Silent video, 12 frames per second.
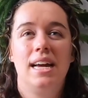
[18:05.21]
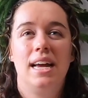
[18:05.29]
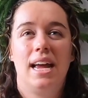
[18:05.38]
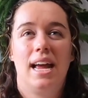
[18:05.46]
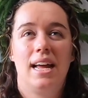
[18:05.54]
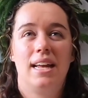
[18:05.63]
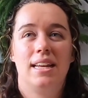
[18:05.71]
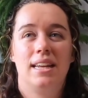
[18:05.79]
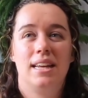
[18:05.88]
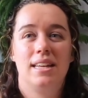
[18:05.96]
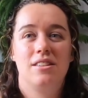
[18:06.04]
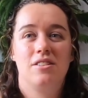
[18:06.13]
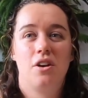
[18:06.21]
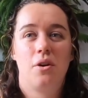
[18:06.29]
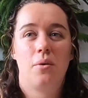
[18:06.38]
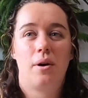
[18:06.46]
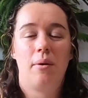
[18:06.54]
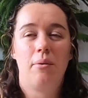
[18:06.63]
And
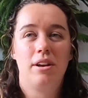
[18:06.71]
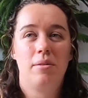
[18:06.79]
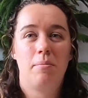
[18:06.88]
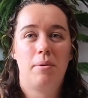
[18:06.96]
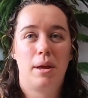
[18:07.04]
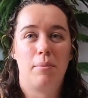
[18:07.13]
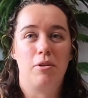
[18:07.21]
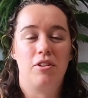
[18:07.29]
so I want to be able